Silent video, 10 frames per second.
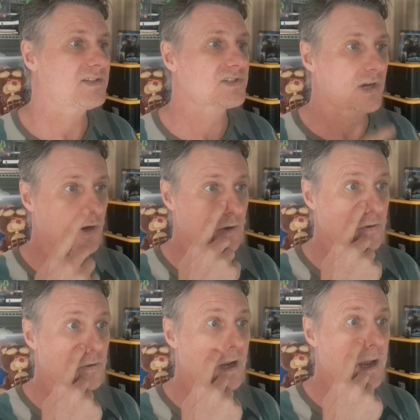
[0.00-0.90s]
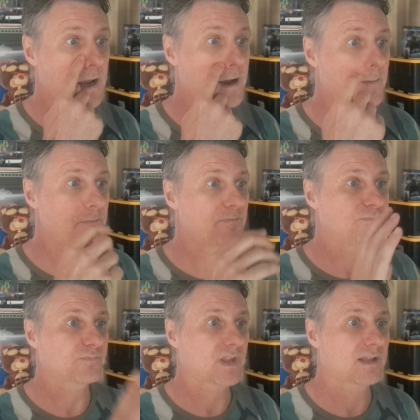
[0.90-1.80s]
so
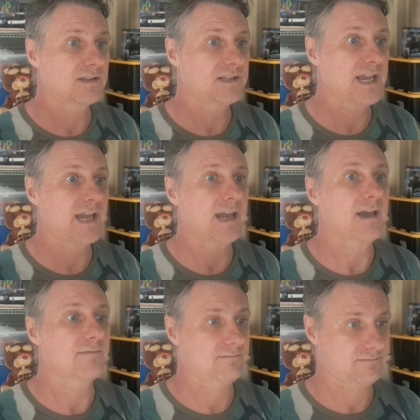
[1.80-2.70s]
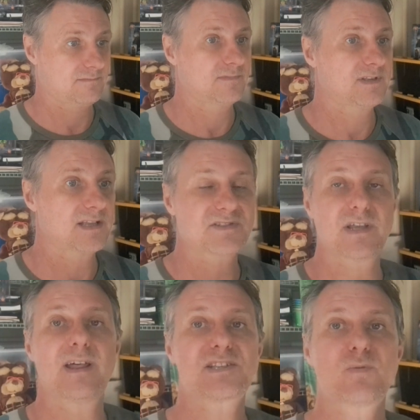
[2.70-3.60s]
yeah. So
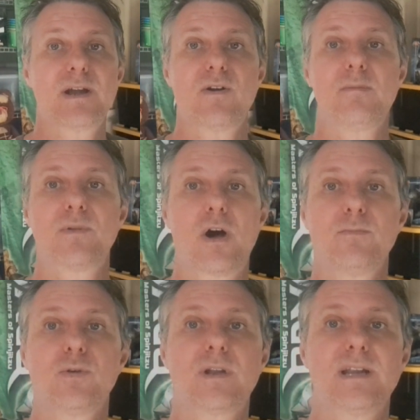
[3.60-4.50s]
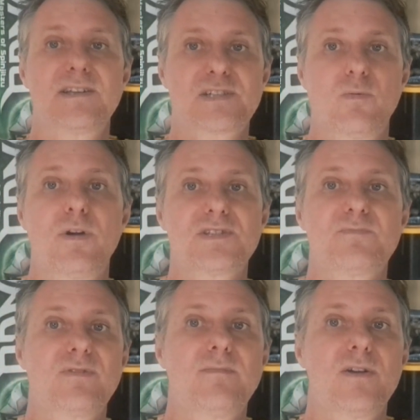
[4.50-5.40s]
that's where I'm looking at. So was the
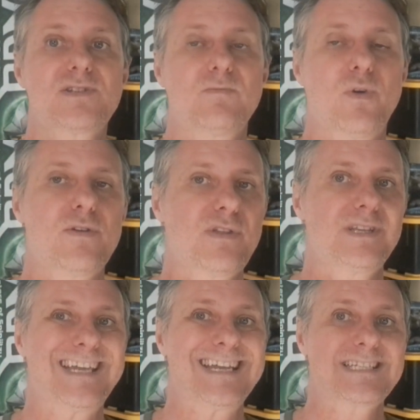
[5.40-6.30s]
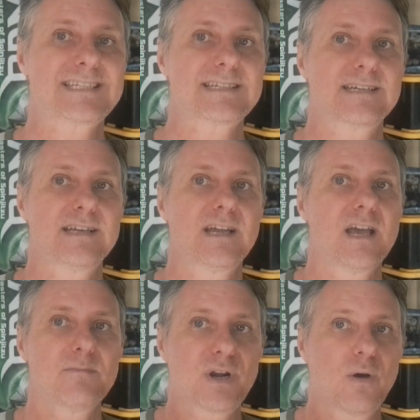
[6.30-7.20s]
promotion worth it? Yes.
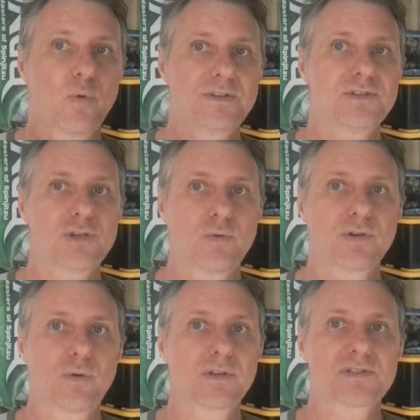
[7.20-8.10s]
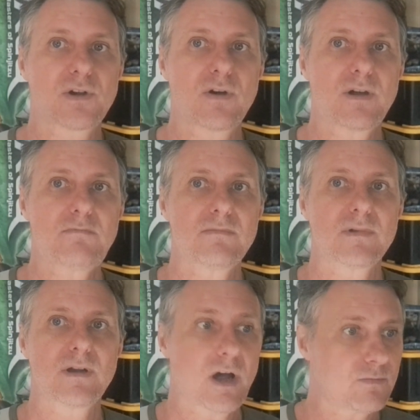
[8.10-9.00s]
But I wouldn't do it all the time.
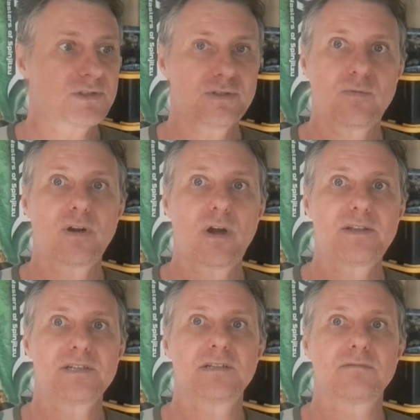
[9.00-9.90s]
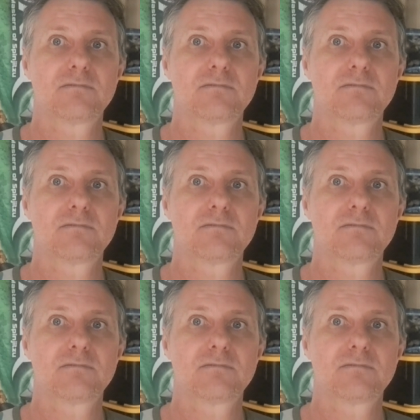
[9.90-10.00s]
I would do what I did.